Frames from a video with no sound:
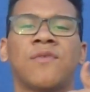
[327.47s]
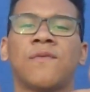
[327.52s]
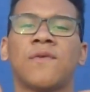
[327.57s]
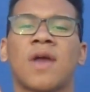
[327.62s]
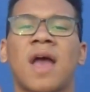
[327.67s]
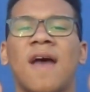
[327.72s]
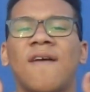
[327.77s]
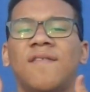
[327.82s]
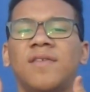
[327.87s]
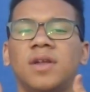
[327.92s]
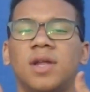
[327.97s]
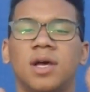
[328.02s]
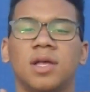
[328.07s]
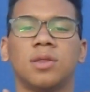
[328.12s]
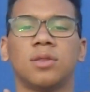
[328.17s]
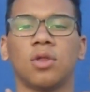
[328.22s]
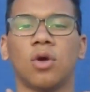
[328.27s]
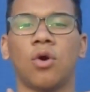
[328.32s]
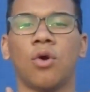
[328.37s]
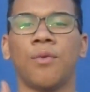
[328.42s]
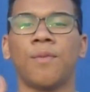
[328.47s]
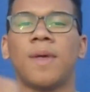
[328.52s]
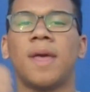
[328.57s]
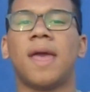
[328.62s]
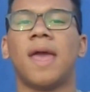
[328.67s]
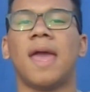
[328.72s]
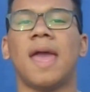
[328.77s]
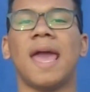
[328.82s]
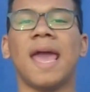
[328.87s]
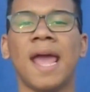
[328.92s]
if you haven't done so.
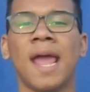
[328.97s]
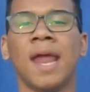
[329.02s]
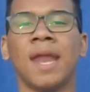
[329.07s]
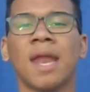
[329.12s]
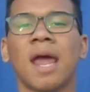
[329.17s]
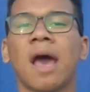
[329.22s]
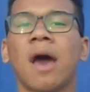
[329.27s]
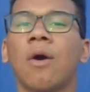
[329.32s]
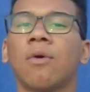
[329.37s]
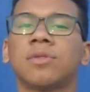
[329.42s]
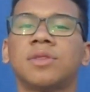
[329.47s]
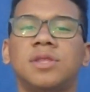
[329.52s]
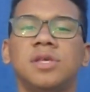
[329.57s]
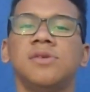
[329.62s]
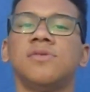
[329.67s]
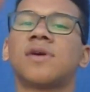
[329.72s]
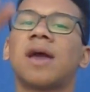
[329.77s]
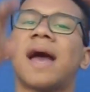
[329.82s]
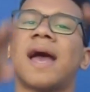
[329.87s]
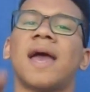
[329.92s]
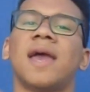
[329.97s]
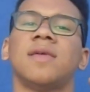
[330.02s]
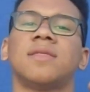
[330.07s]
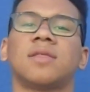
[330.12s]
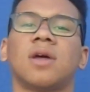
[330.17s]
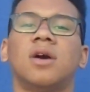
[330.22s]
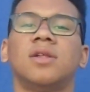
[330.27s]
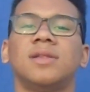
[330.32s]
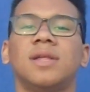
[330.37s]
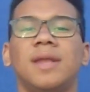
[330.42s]
And I'll see you guys
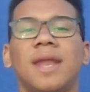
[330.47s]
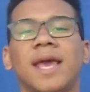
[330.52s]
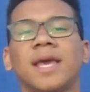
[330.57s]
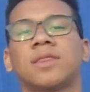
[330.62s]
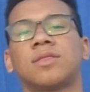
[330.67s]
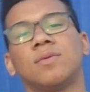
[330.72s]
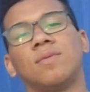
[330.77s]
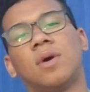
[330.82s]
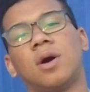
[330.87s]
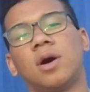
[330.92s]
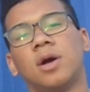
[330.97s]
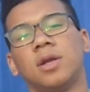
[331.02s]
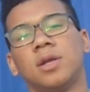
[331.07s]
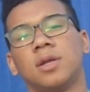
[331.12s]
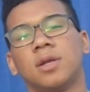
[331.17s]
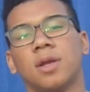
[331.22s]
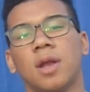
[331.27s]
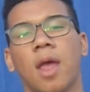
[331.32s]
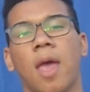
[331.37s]
on the next one.